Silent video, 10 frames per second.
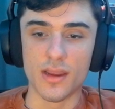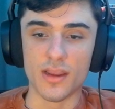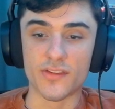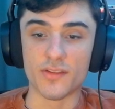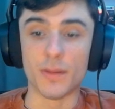
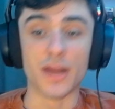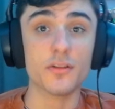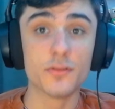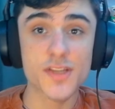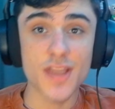It's in my
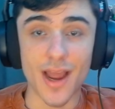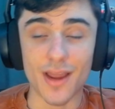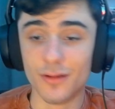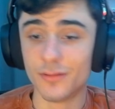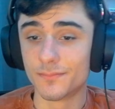new
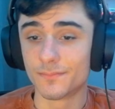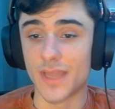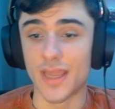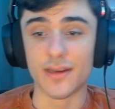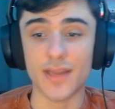style
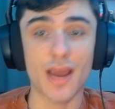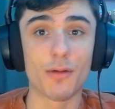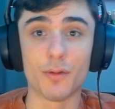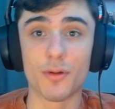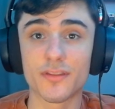and
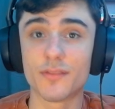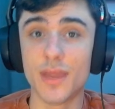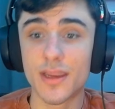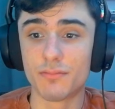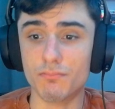how I want to
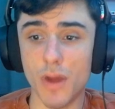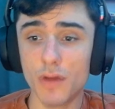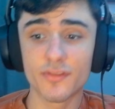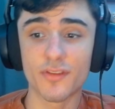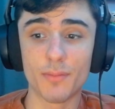make
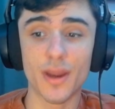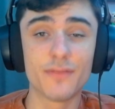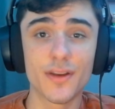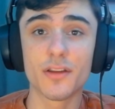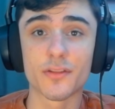most of my
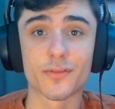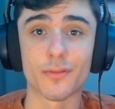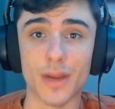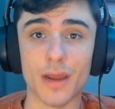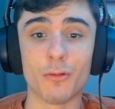videos
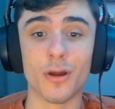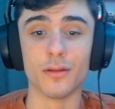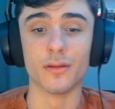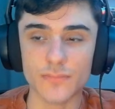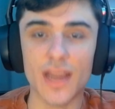from now
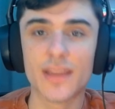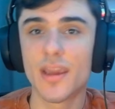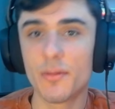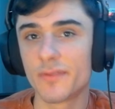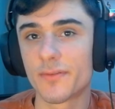on. I
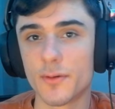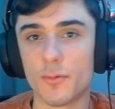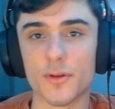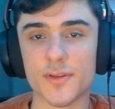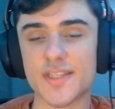can't wait for you
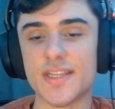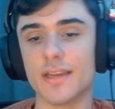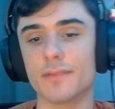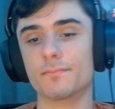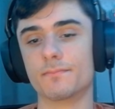all to see
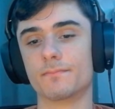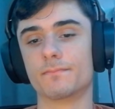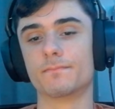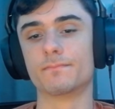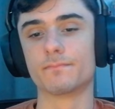it,
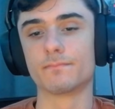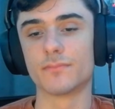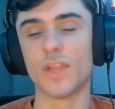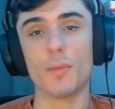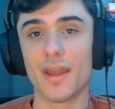
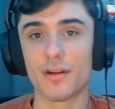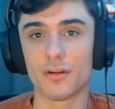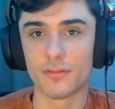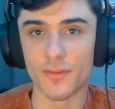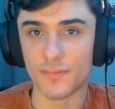no
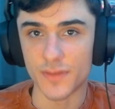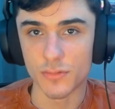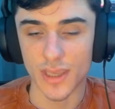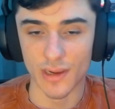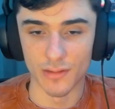matter the
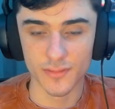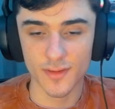view count.